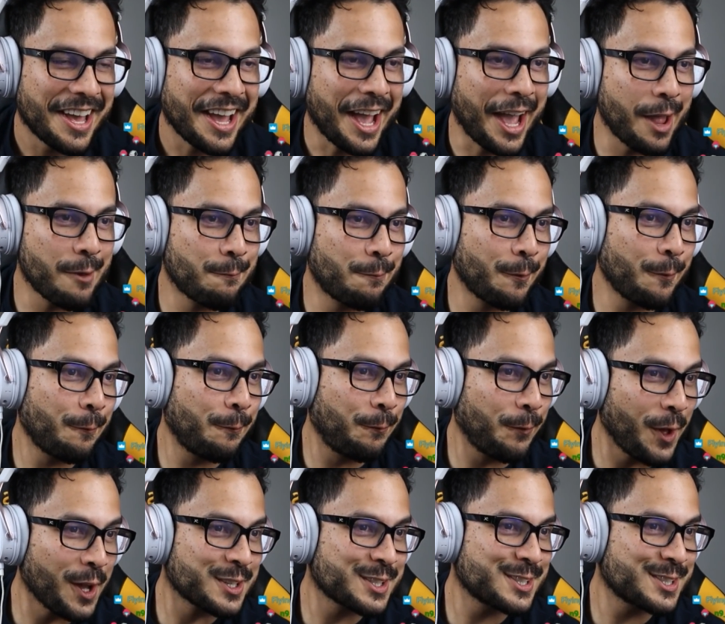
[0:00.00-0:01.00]
And for
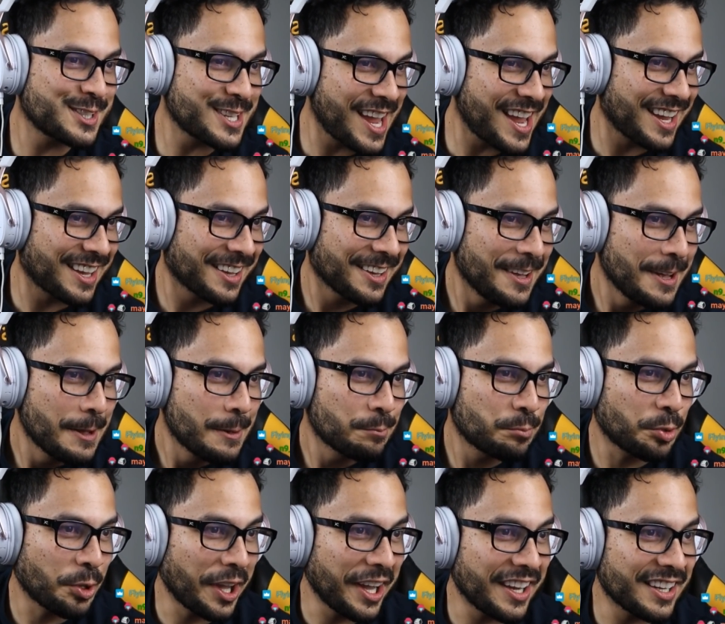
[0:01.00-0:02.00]
fuck's sake,
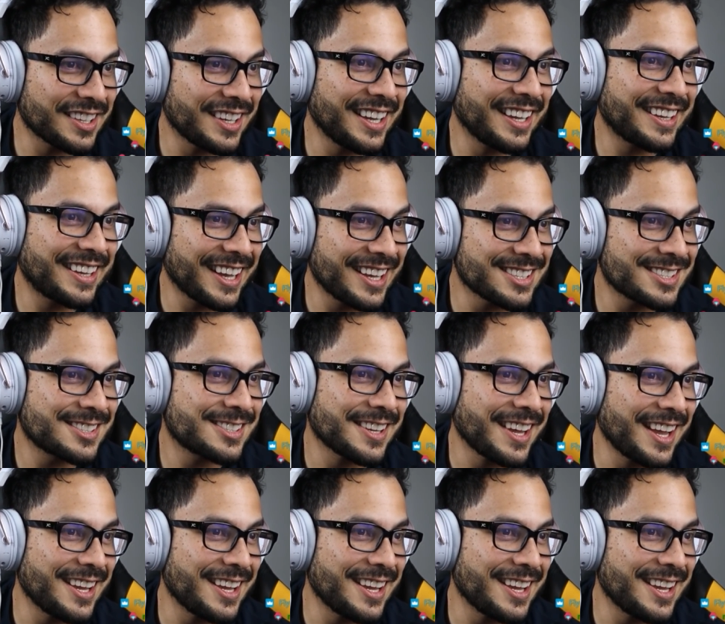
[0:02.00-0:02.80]
playing against